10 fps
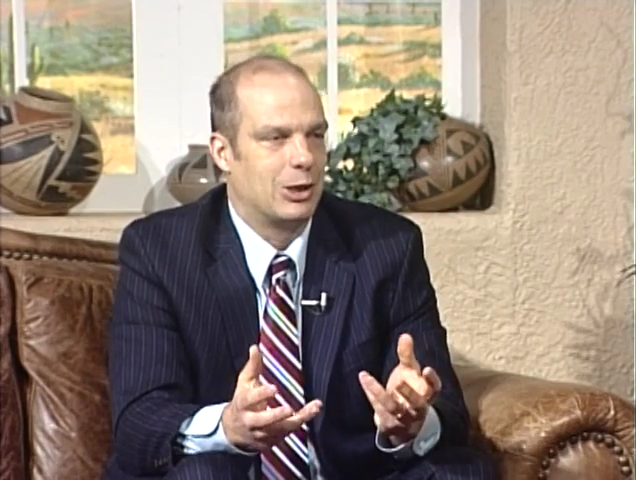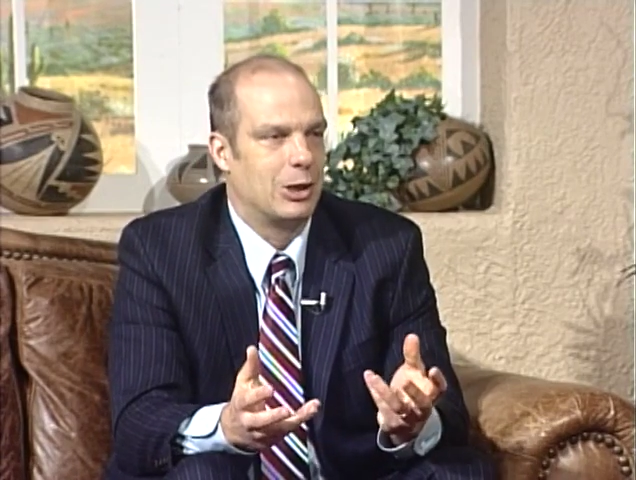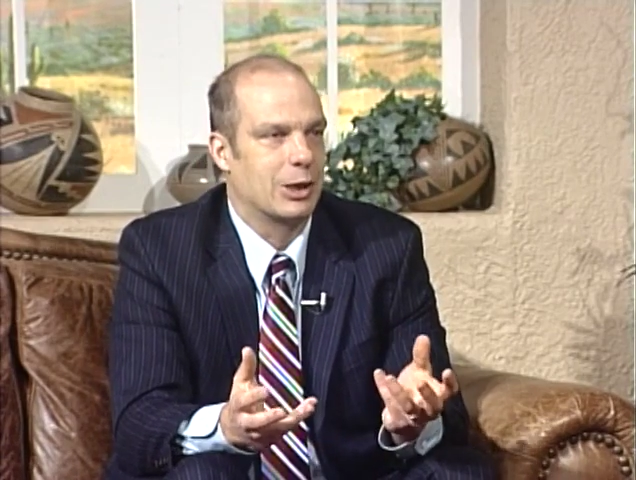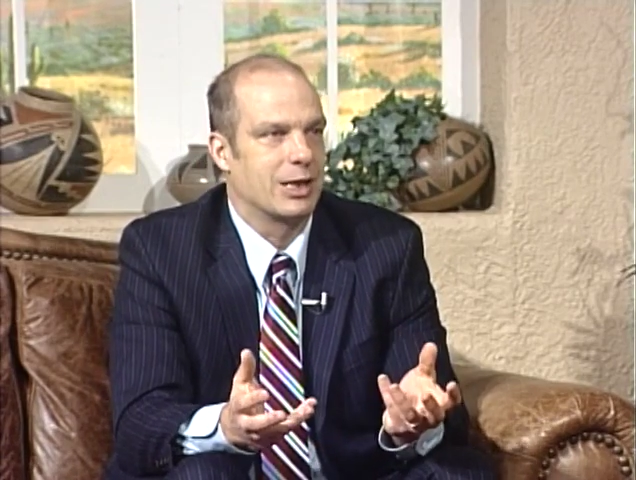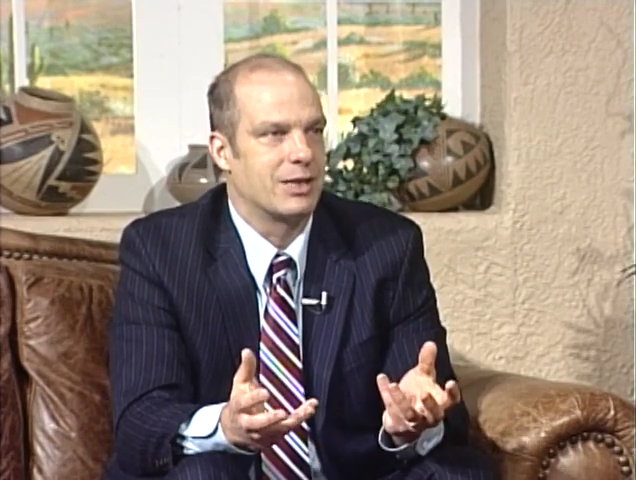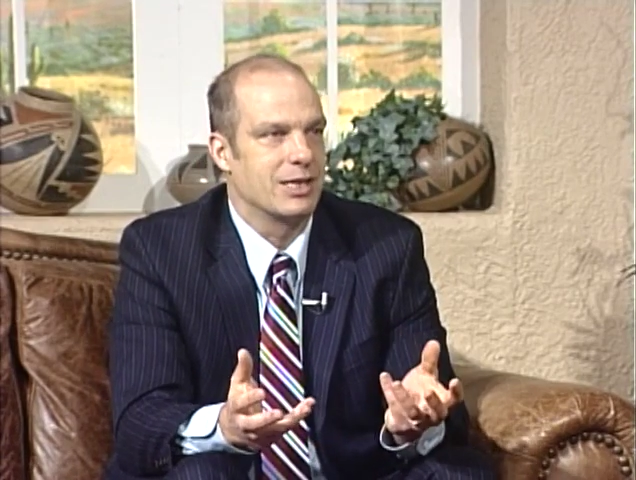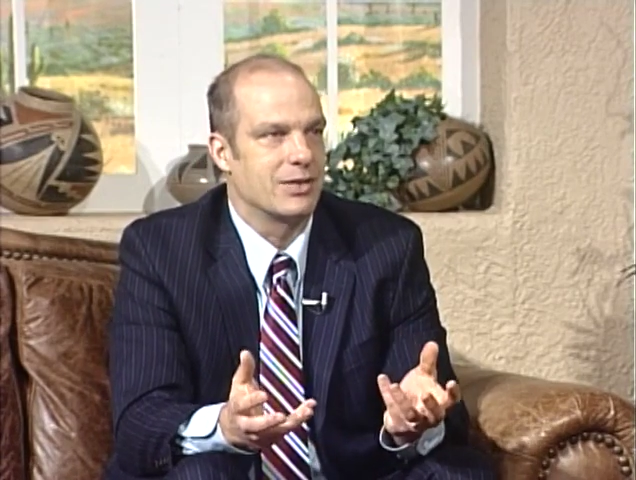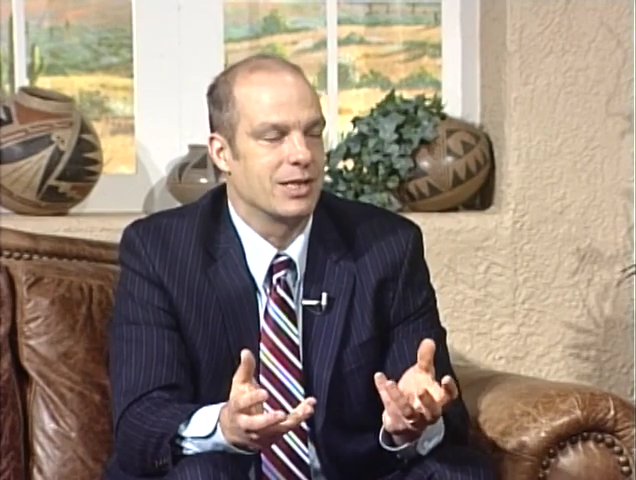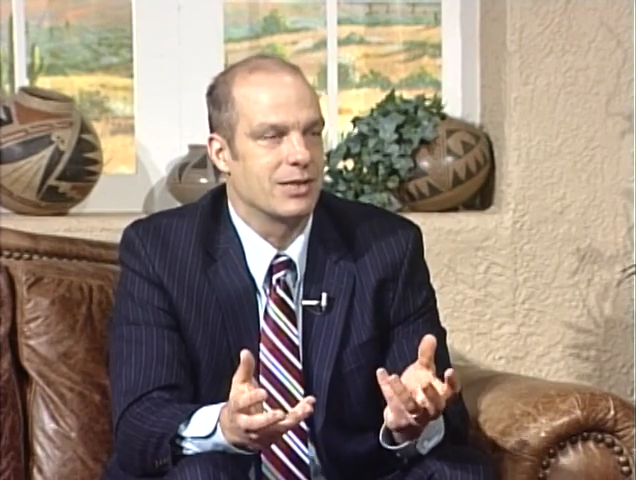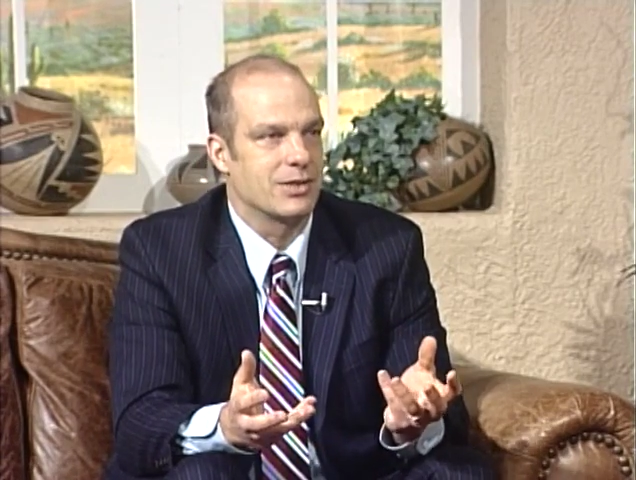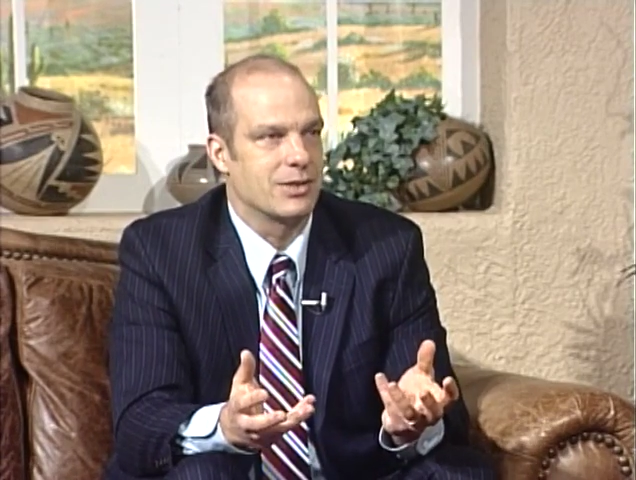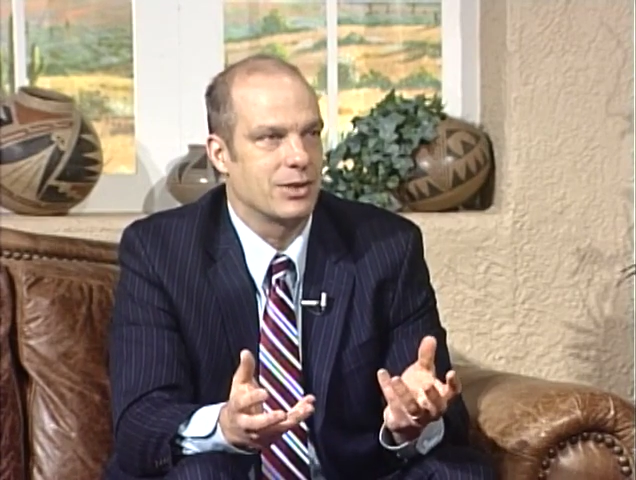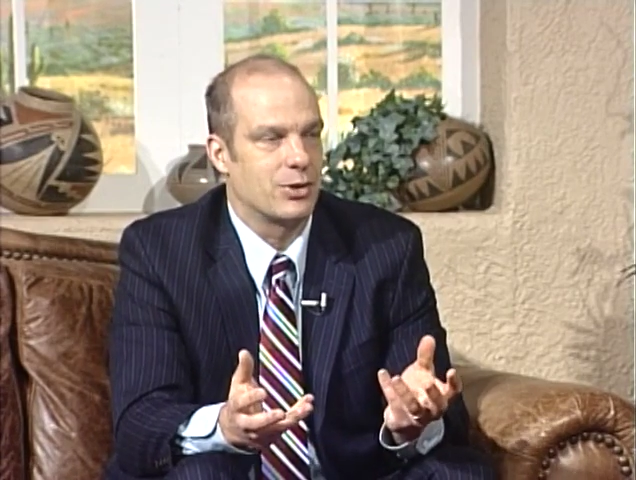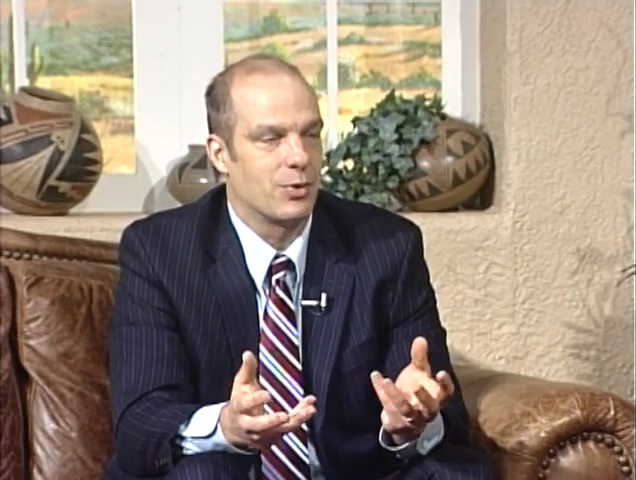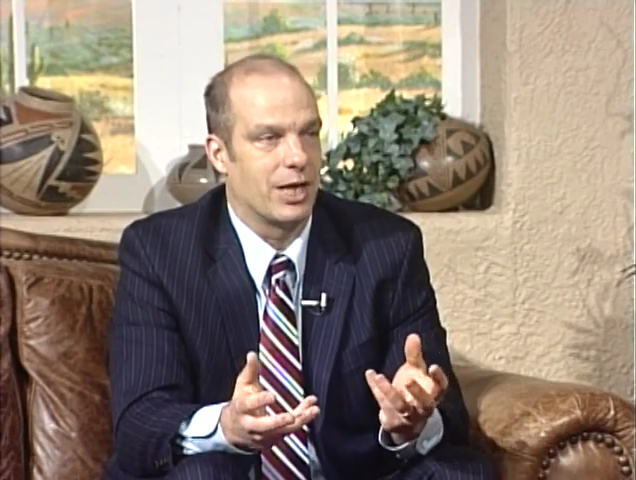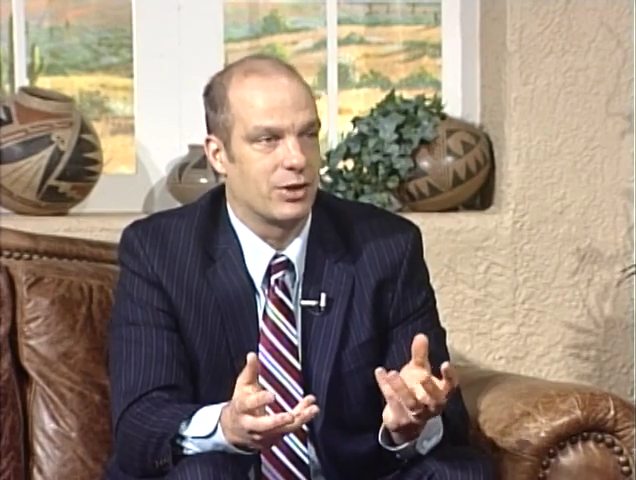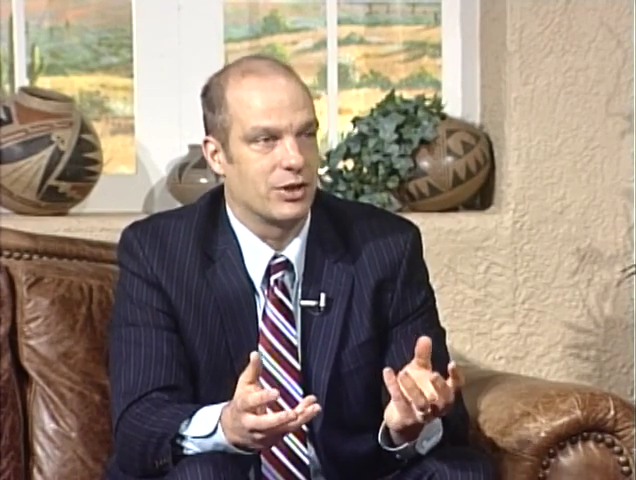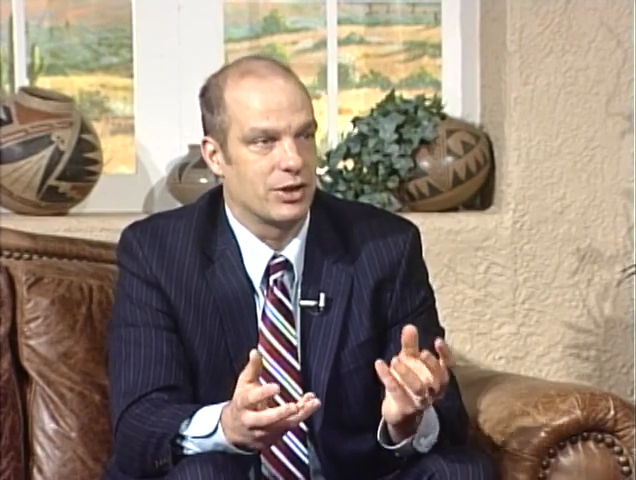look at this as a situation